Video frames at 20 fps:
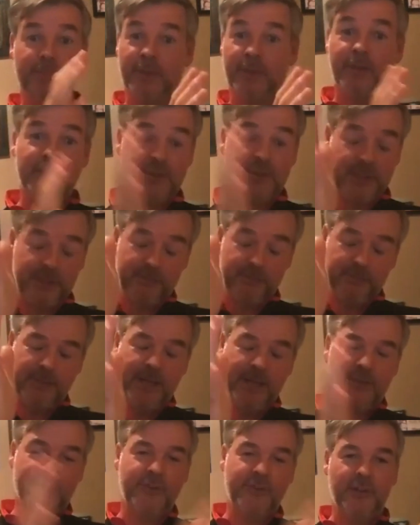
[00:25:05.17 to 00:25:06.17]
Because
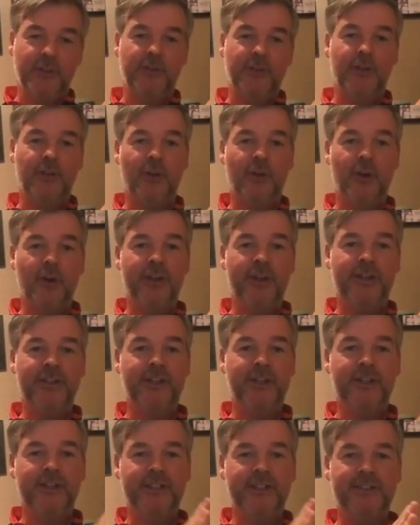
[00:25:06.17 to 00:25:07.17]
back to the learning
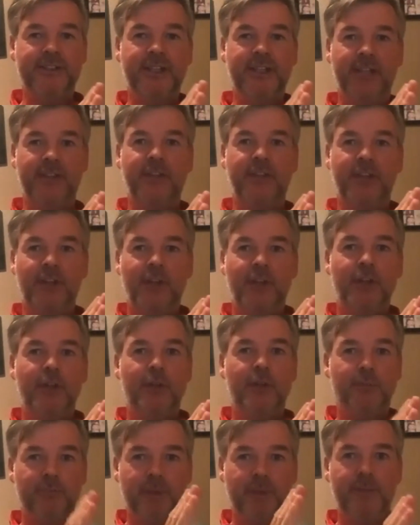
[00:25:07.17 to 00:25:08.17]
that I said,
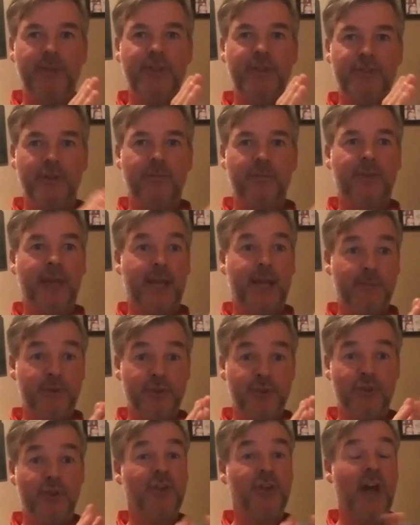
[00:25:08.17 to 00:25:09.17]
you know, maybe sometimes
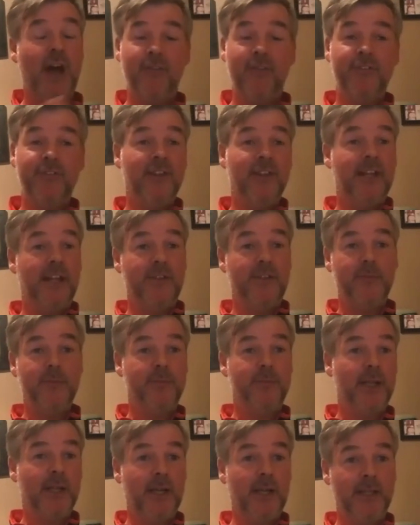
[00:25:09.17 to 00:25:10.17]
you just have to let them
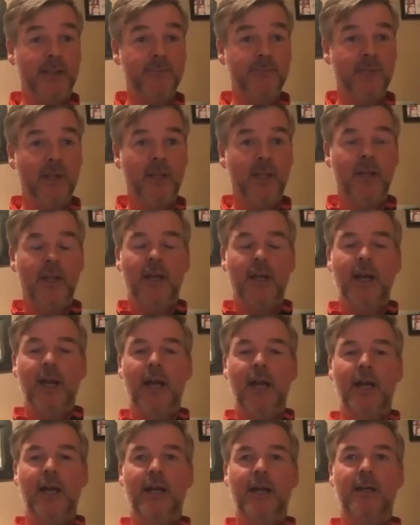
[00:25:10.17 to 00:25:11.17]
play,
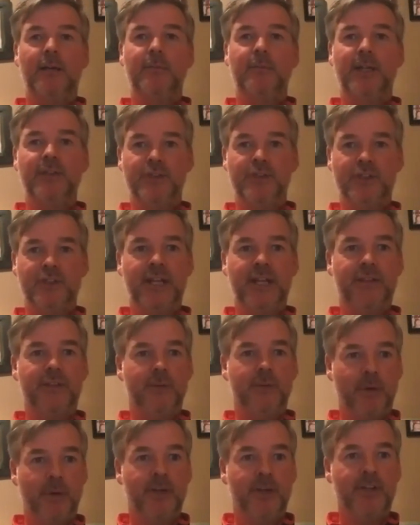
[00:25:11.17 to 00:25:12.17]
and just let
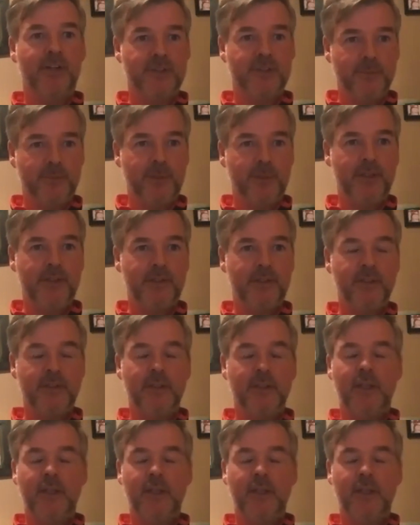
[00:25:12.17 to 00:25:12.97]
them participate.